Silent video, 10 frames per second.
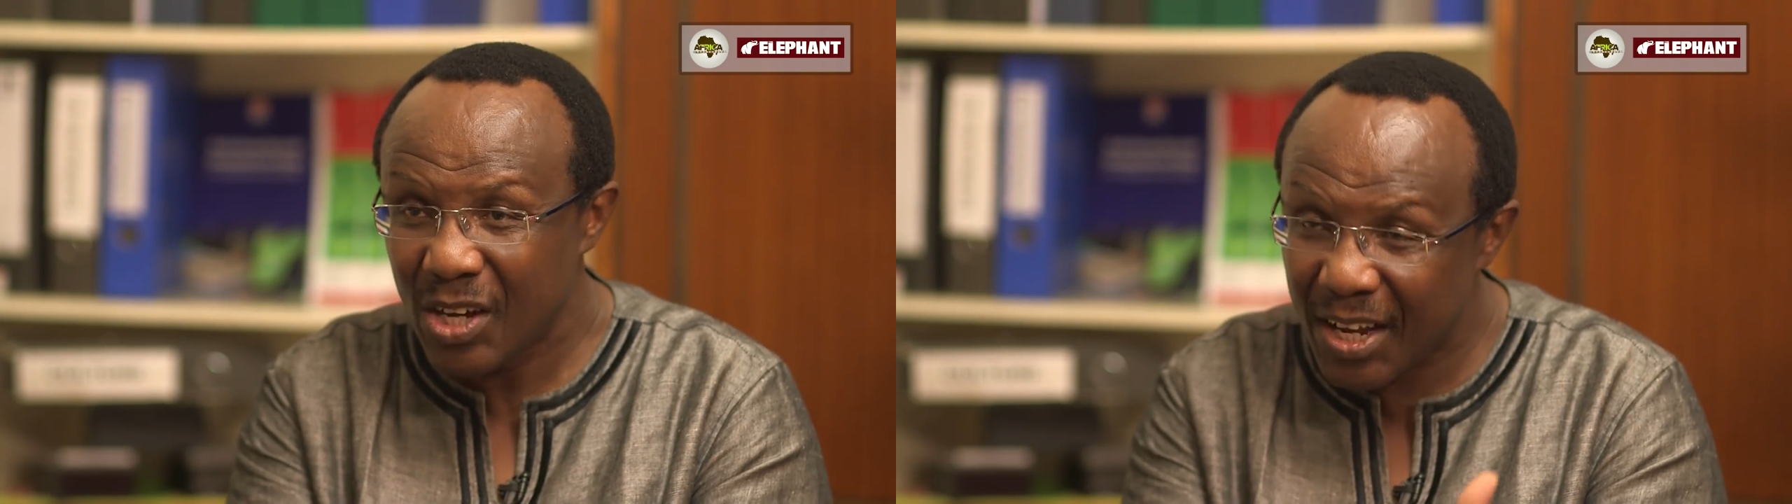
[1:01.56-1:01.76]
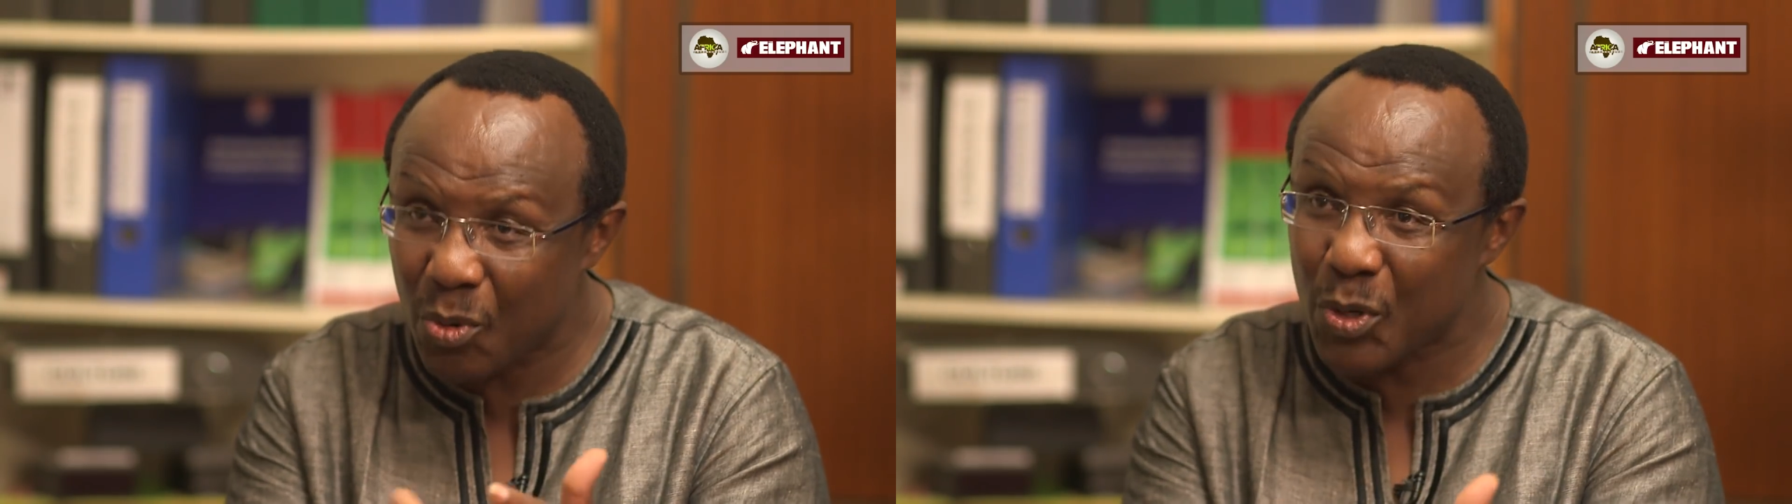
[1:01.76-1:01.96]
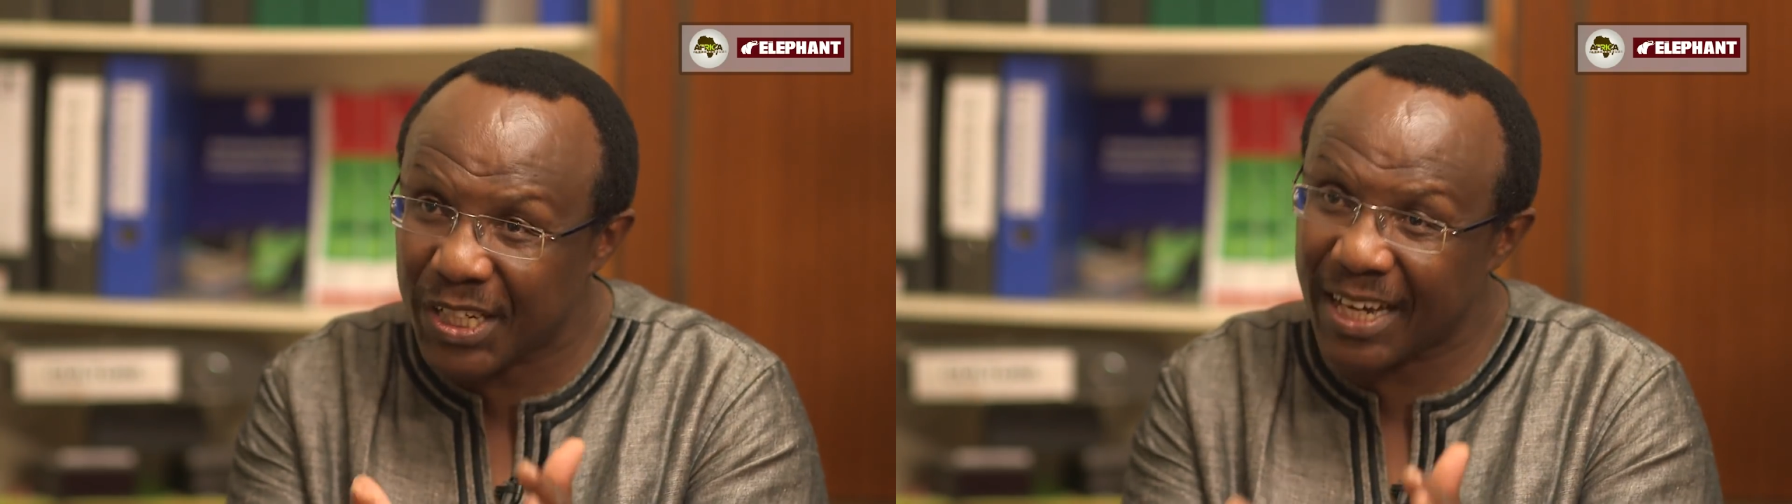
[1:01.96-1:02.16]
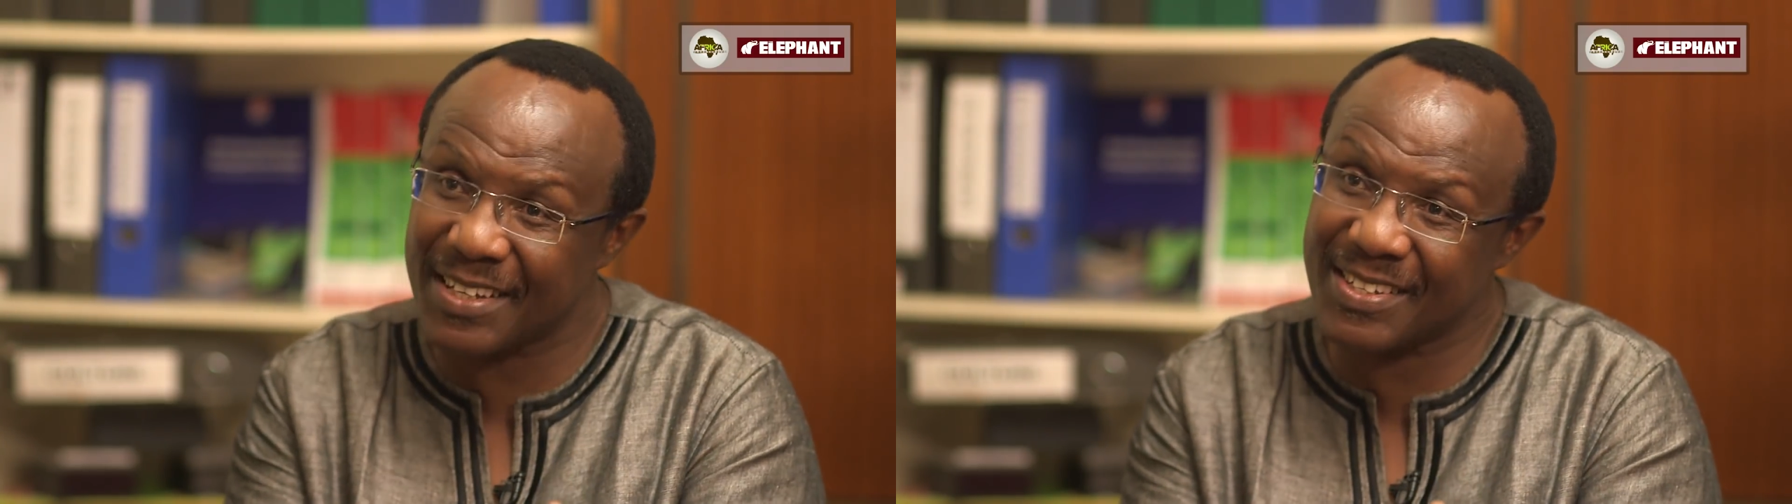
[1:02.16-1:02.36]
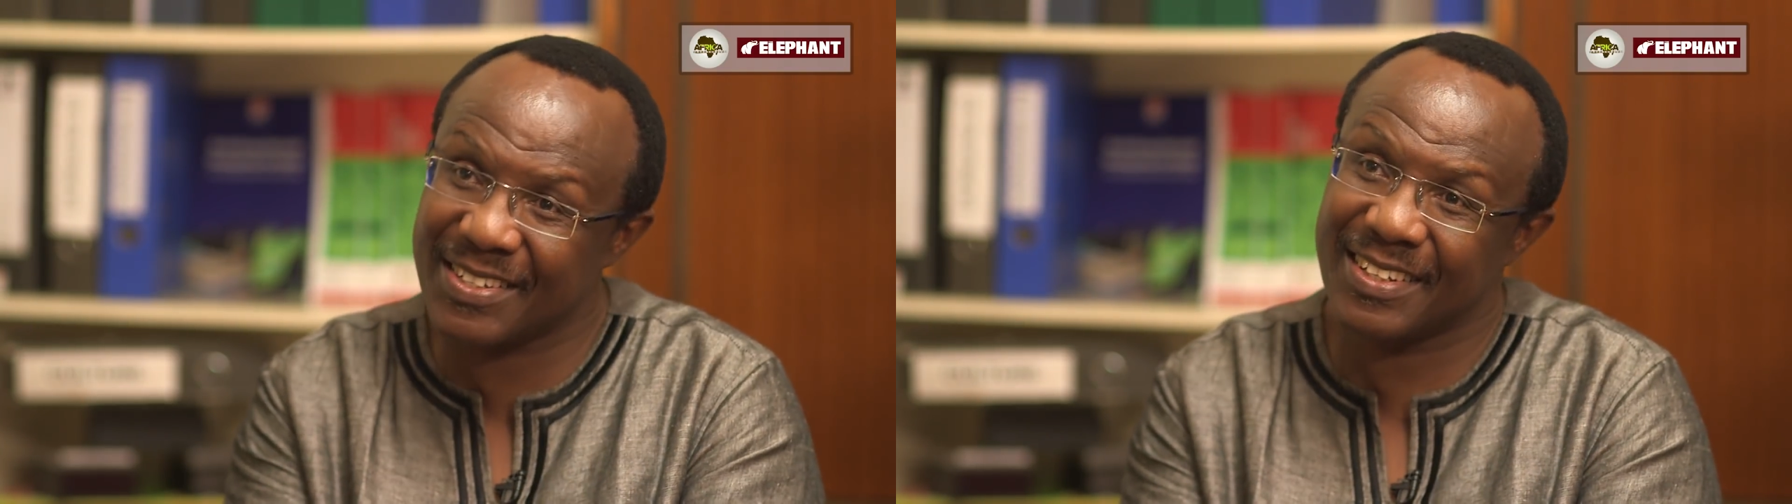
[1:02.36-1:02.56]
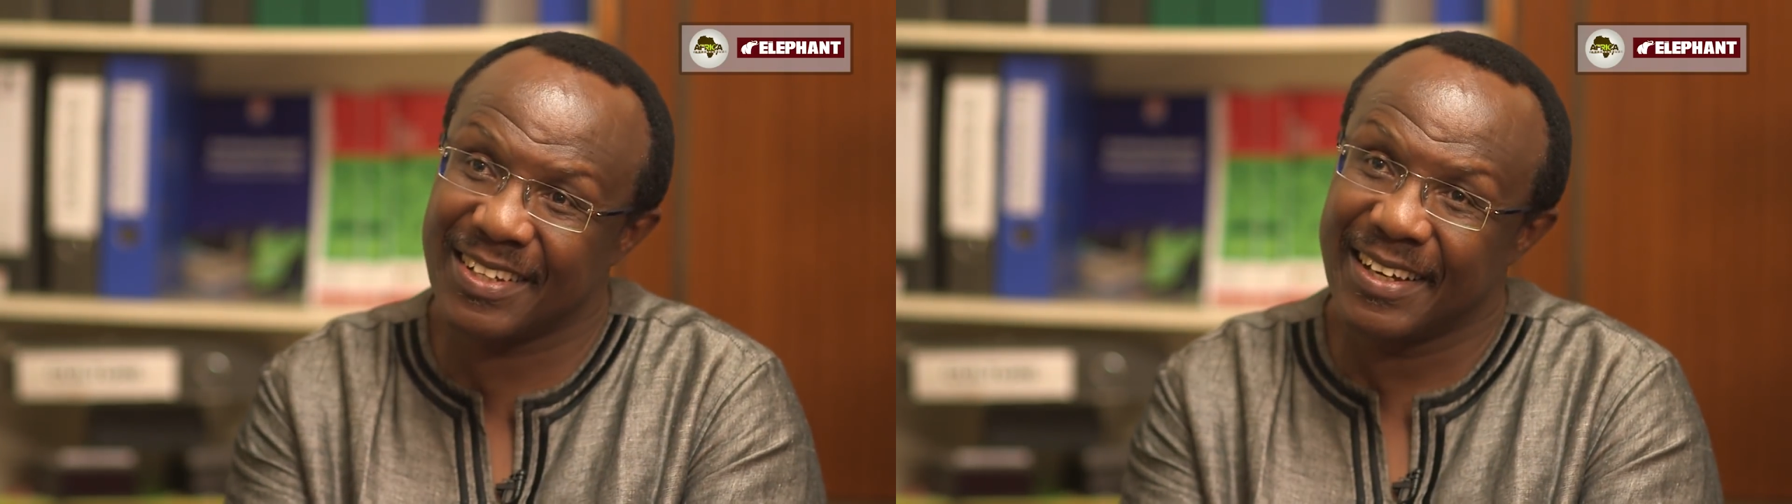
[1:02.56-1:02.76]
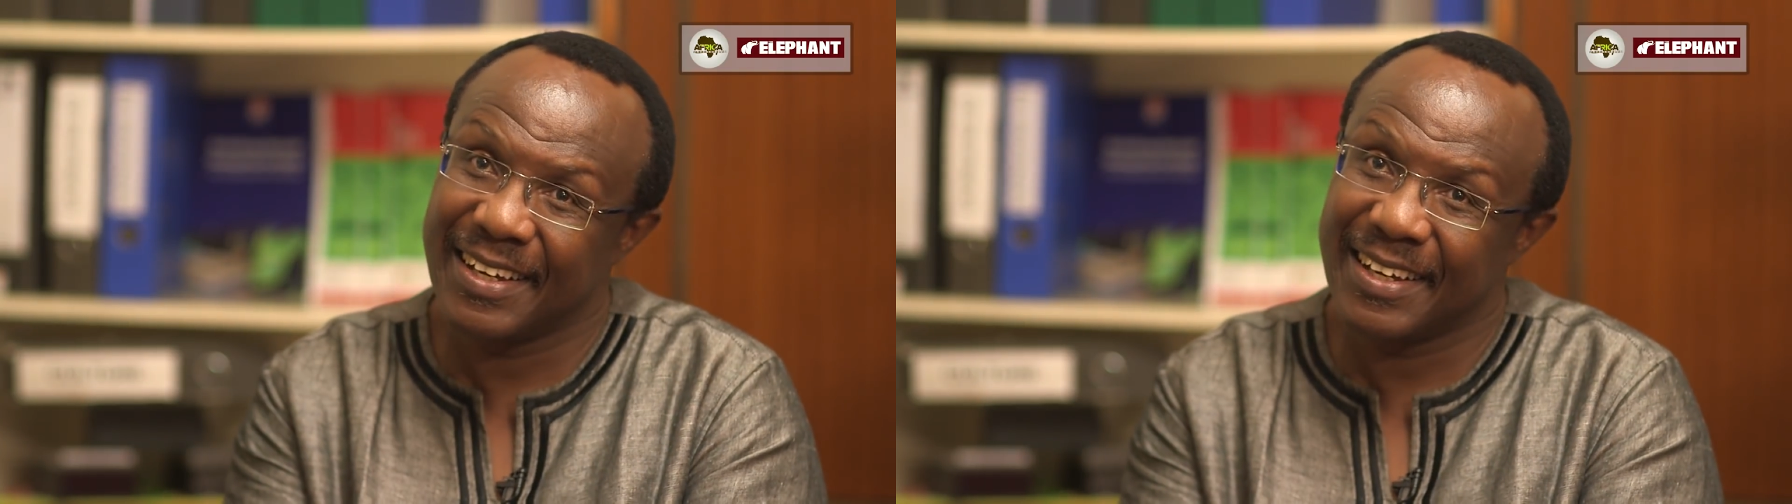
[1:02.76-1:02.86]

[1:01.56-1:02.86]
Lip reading: and which has